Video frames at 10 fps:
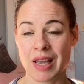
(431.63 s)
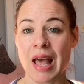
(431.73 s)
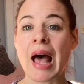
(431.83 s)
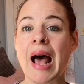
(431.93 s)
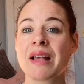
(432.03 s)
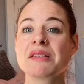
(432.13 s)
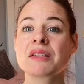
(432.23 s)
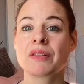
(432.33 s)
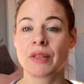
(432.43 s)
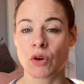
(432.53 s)
Ask
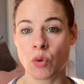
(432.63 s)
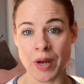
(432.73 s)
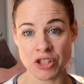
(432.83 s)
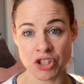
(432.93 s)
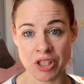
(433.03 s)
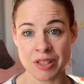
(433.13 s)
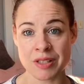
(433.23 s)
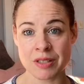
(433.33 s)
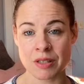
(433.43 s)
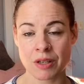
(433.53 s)
the questions
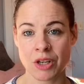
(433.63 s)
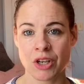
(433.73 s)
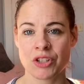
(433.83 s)
to